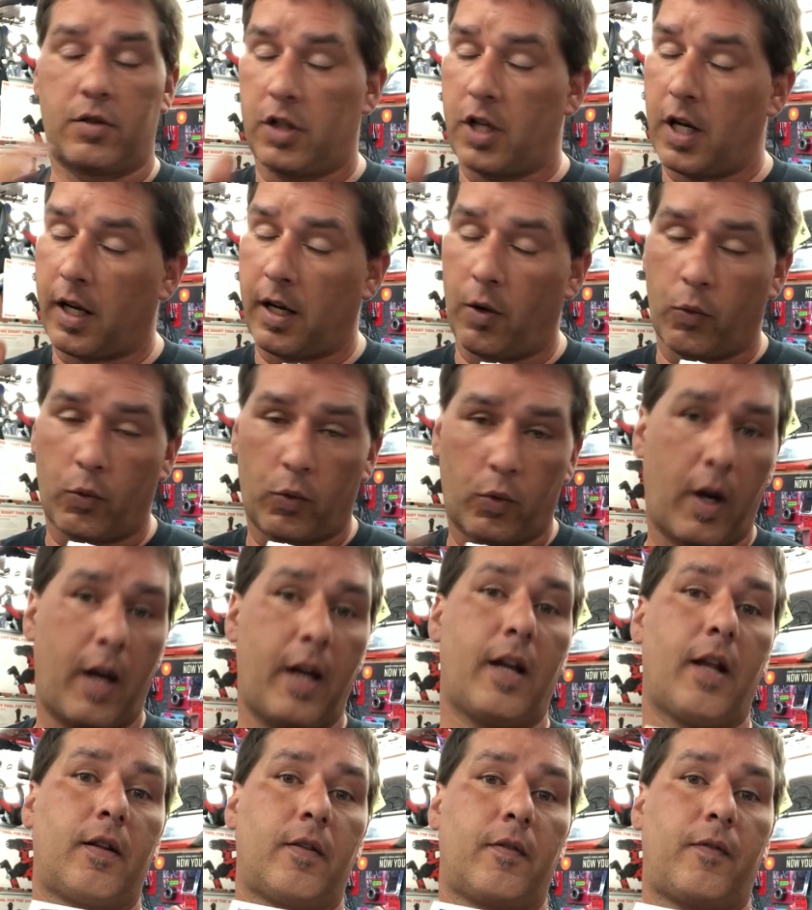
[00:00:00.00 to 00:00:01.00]
Check it
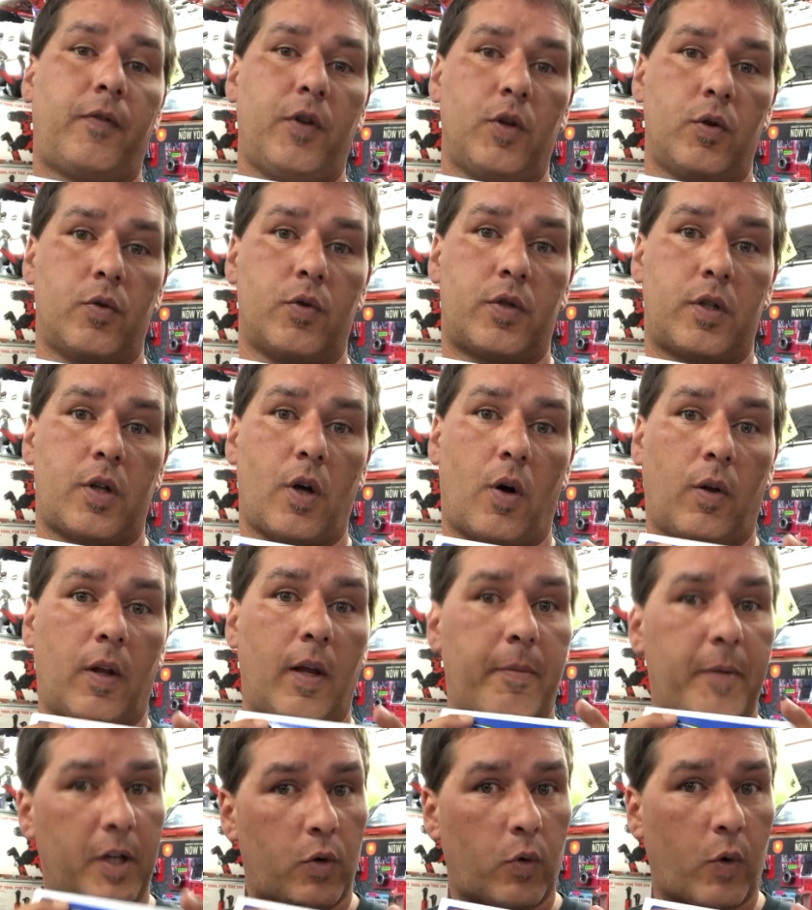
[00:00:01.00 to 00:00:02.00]
right on the fuse. So
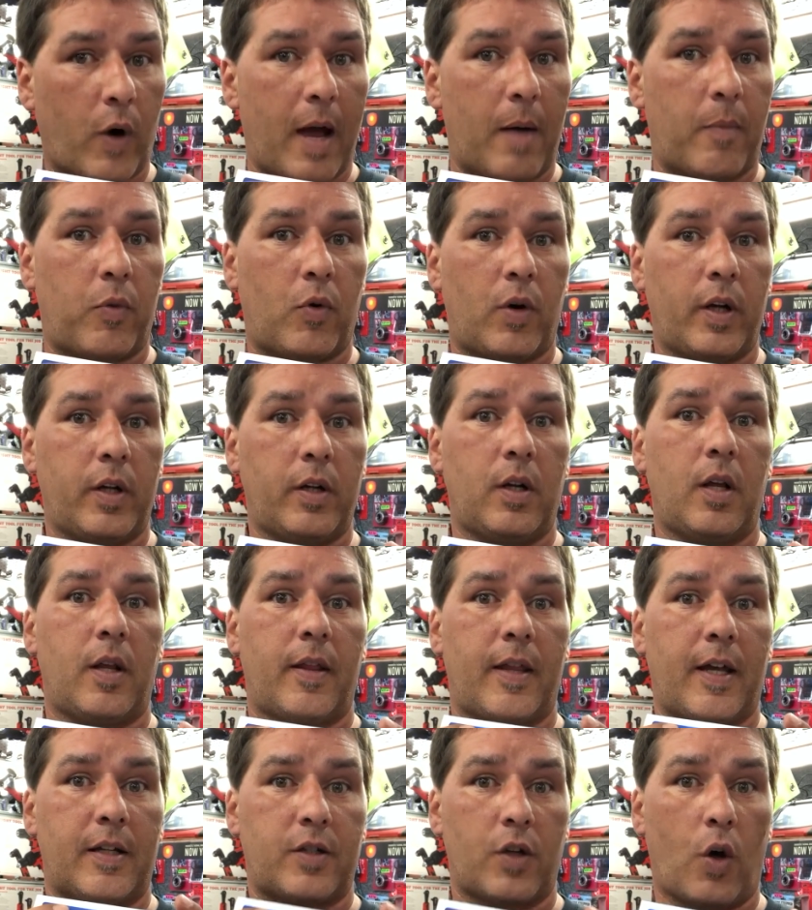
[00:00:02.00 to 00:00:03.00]
let me grab one
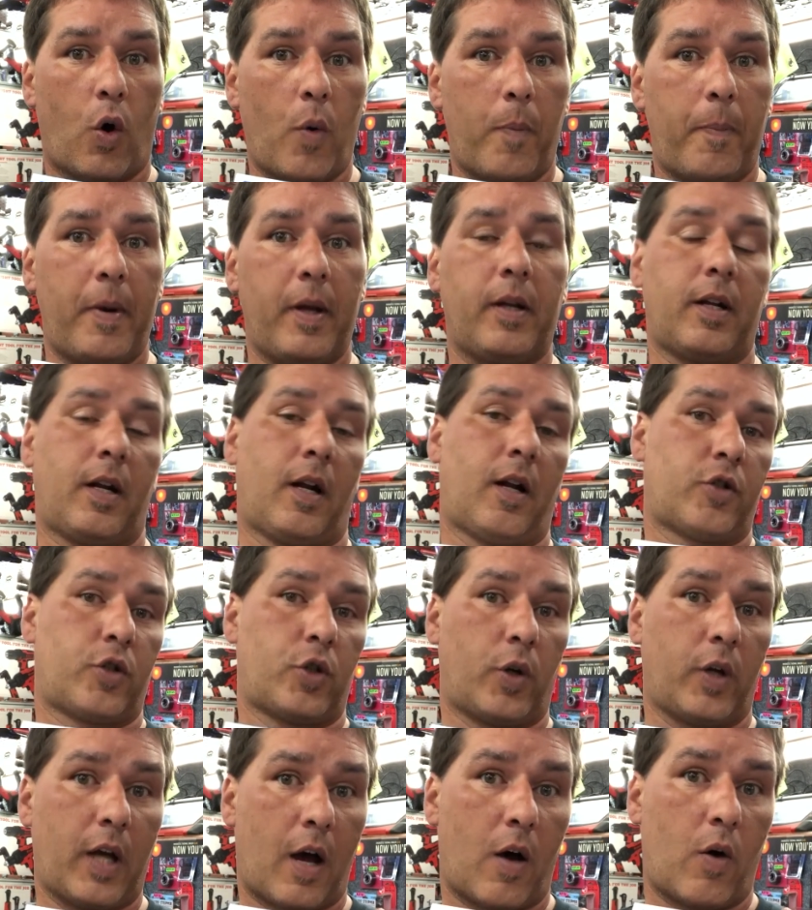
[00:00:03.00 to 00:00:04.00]
that's open and I'll
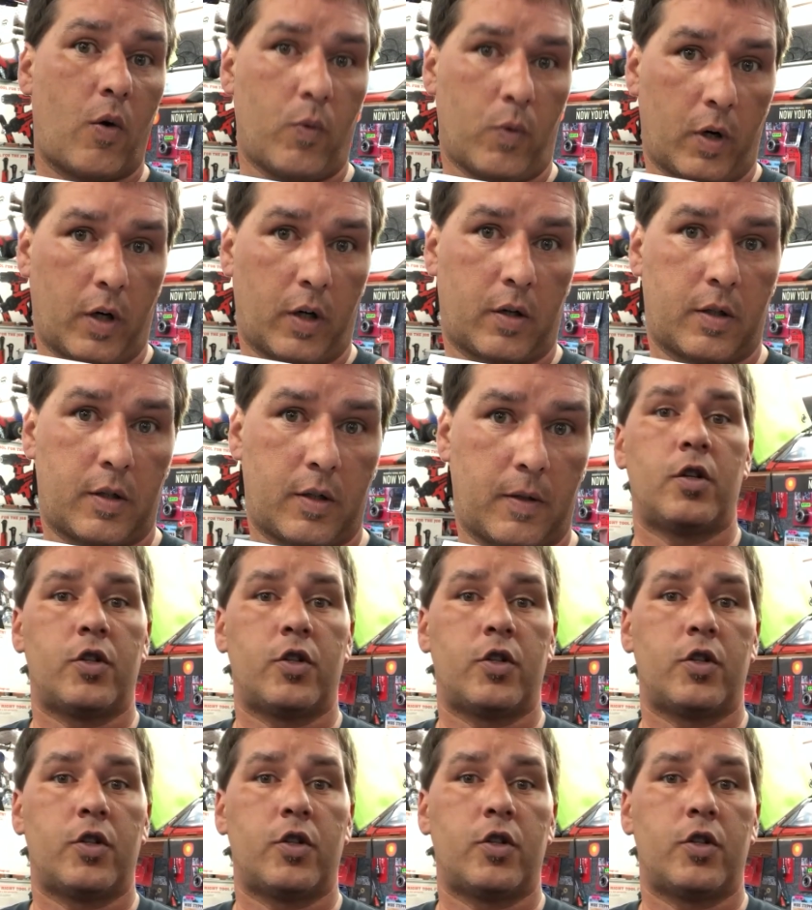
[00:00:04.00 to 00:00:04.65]
show you how it works.